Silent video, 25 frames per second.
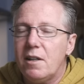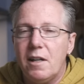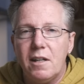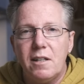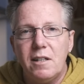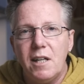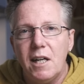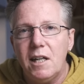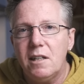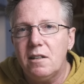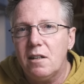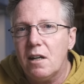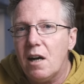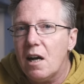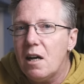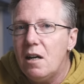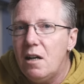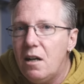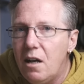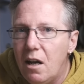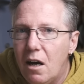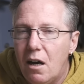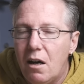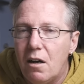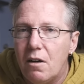of the things that I
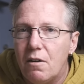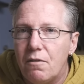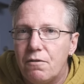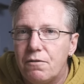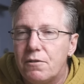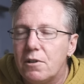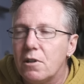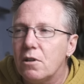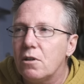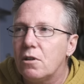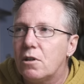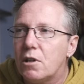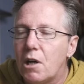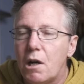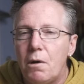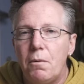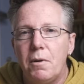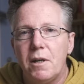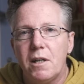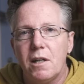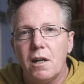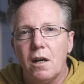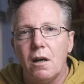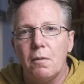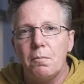loved
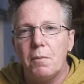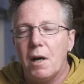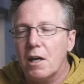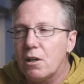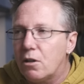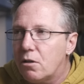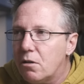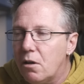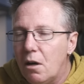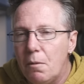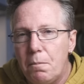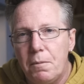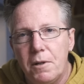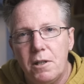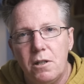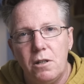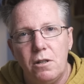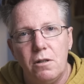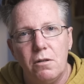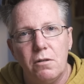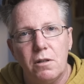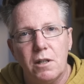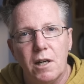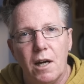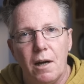growing up, I grew up in
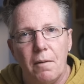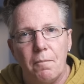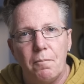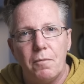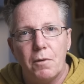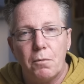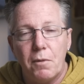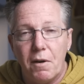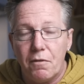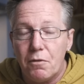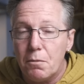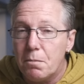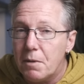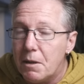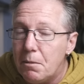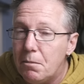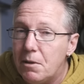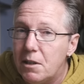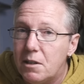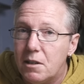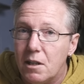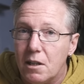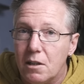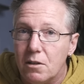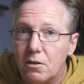the UK, and we have the
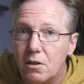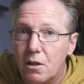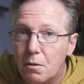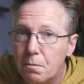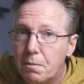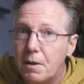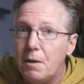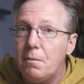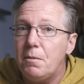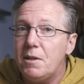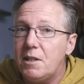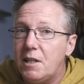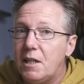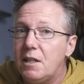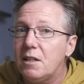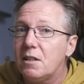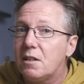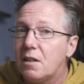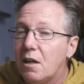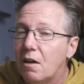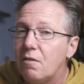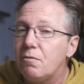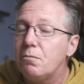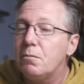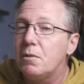BBC. So the BBC is
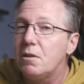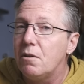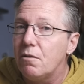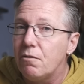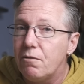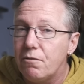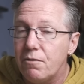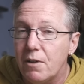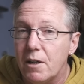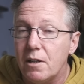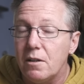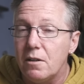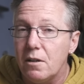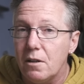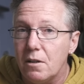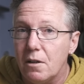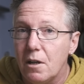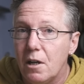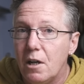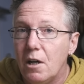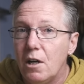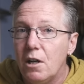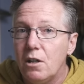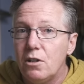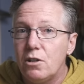government
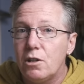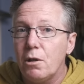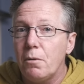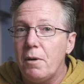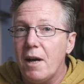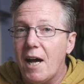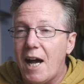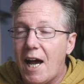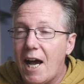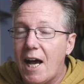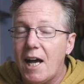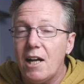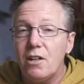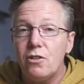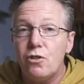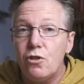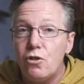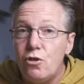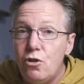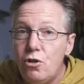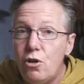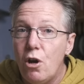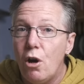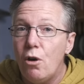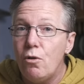funded. So it
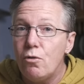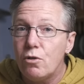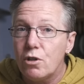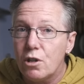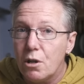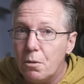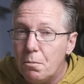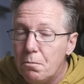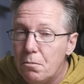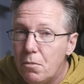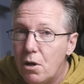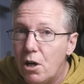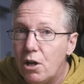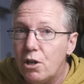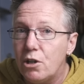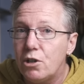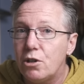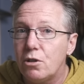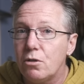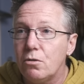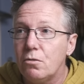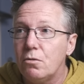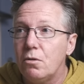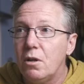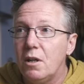has no
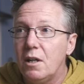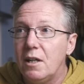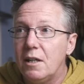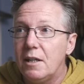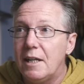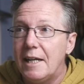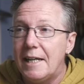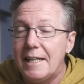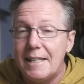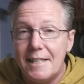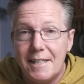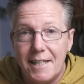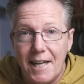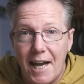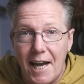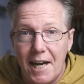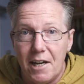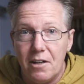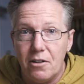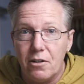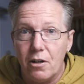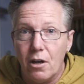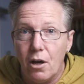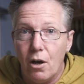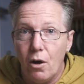commercial
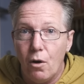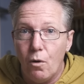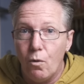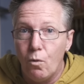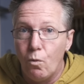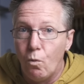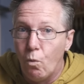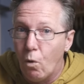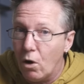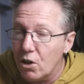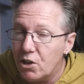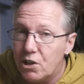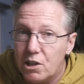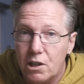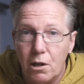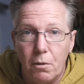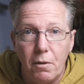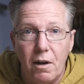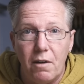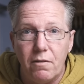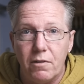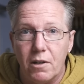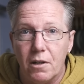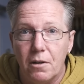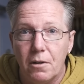intent
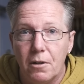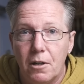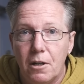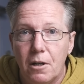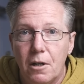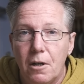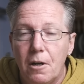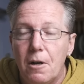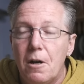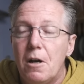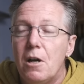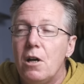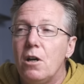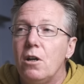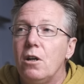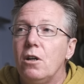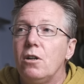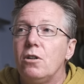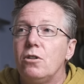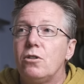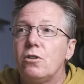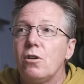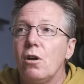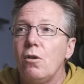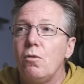whatsoever.
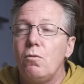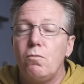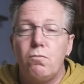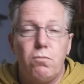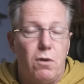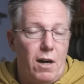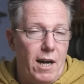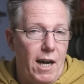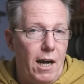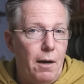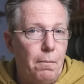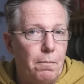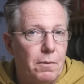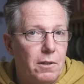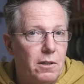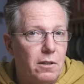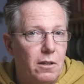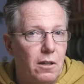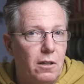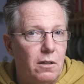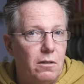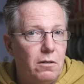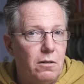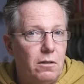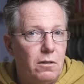So what
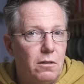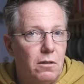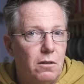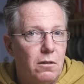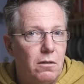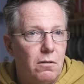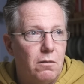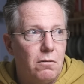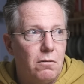happens is